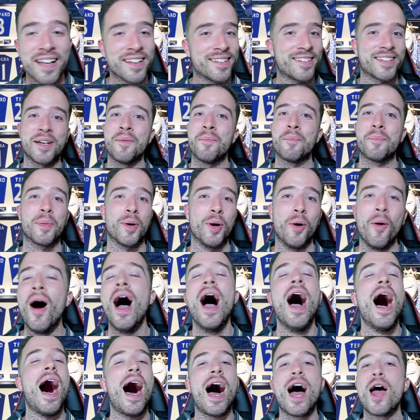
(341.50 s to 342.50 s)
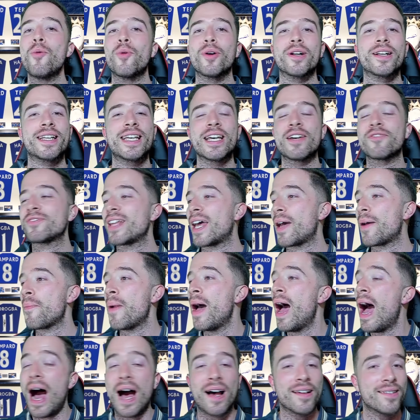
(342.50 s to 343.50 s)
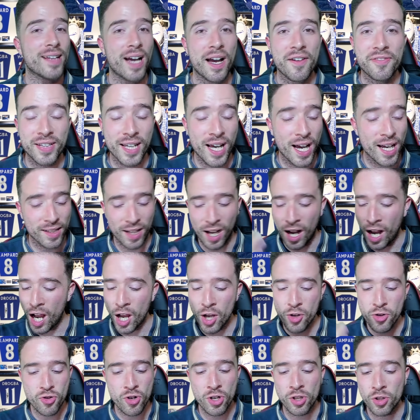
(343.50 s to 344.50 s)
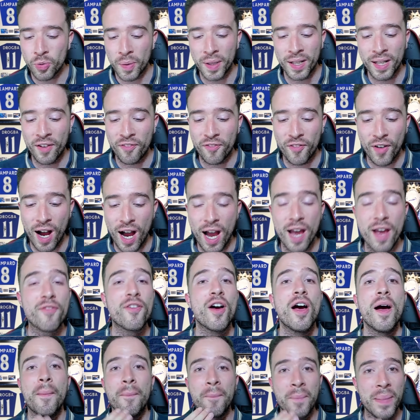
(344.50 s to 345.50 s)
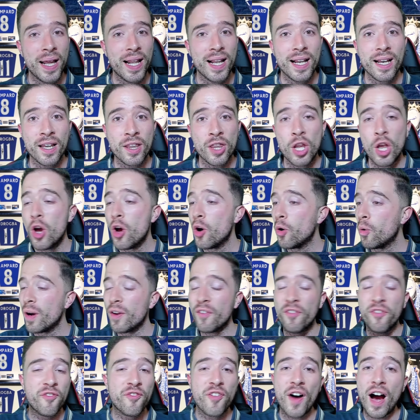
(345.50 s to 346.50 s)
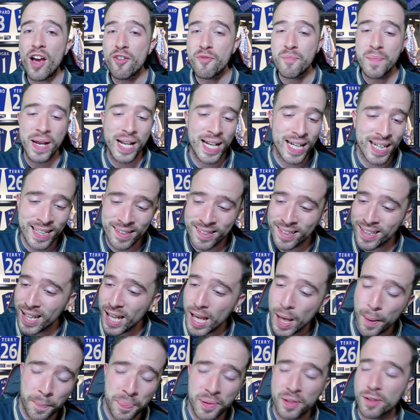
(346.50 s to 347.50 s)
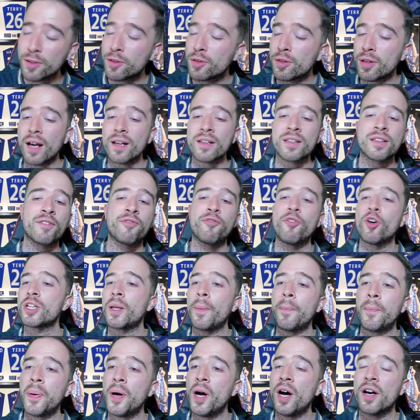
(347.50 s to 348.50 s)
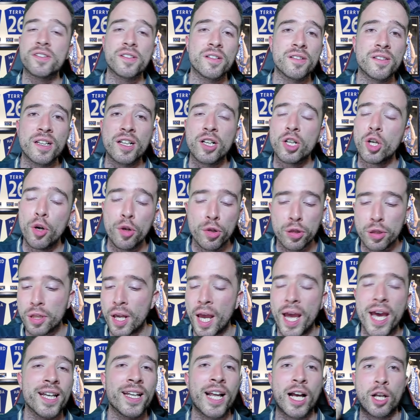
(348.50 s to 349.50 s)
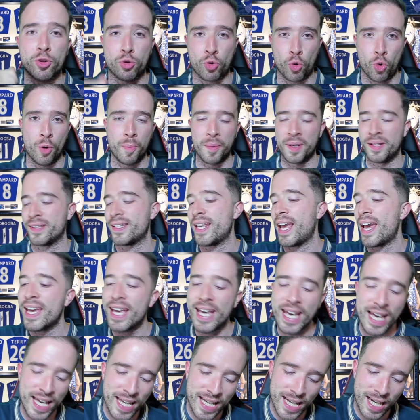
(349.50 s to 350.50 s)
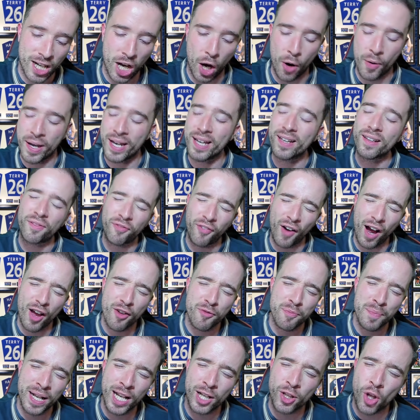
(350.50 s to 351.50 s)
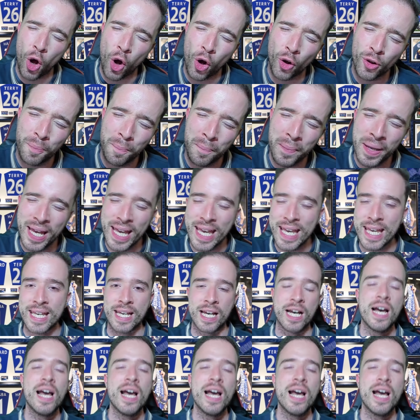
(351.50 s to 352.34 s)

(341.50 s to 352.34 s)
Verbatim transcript: Simple. I would give them, as I've said, 125 million with 5 million tips just for the person negotiating at Dortmund. Yeah, here you go. Here's 5 million on me.